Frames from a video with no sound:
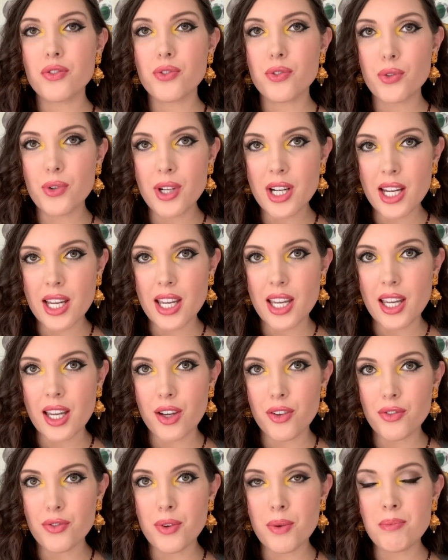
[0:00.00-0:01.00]
free
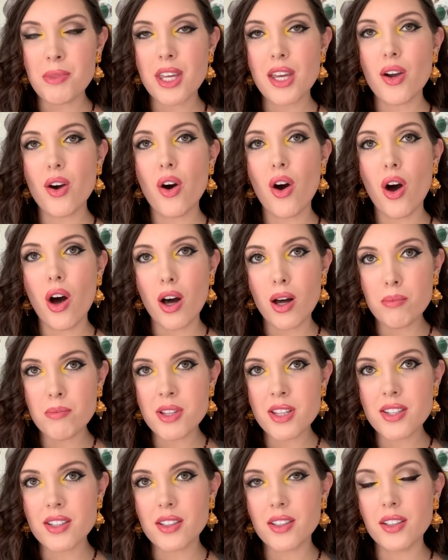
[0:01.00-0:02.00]
from the
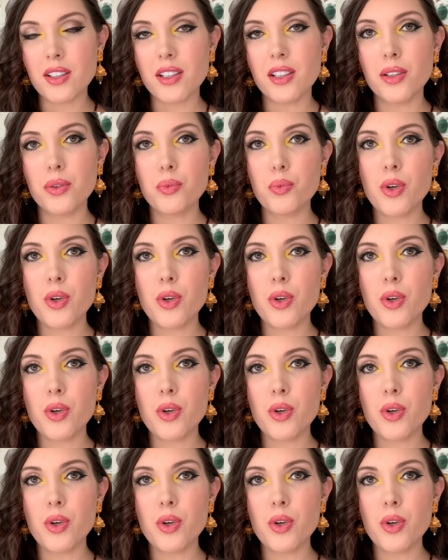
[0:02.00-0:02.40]
obstacle